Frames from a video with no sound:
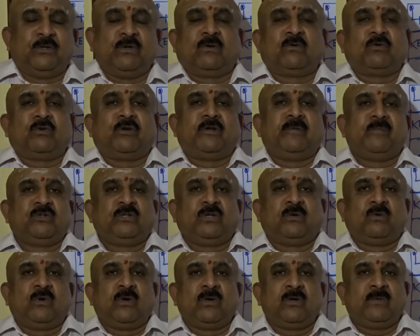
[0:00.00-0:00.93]
You have to
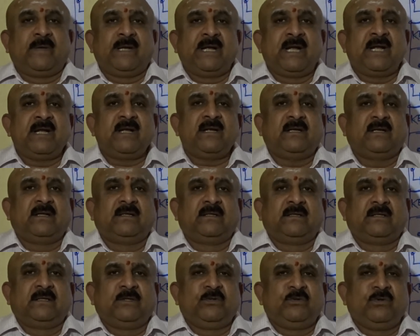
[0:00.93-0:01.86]
remove the old one, and
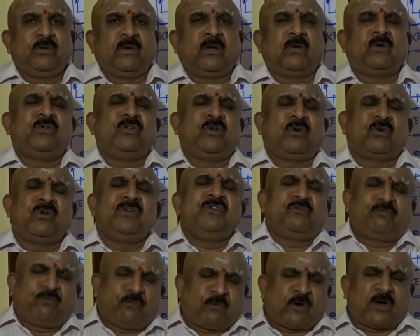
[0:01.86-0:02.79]
you're
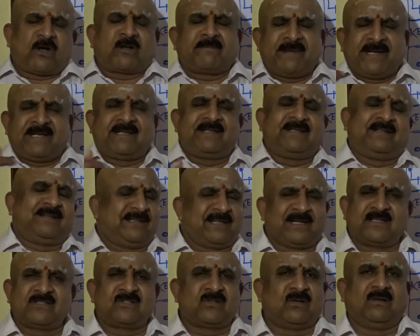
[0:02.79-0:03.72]
going to format
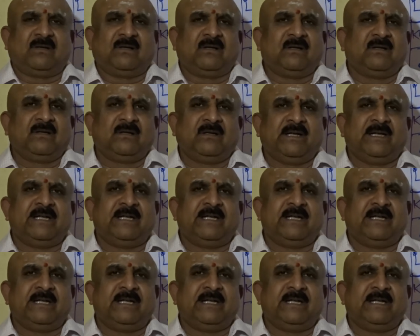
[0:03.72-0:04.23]
it, that's all.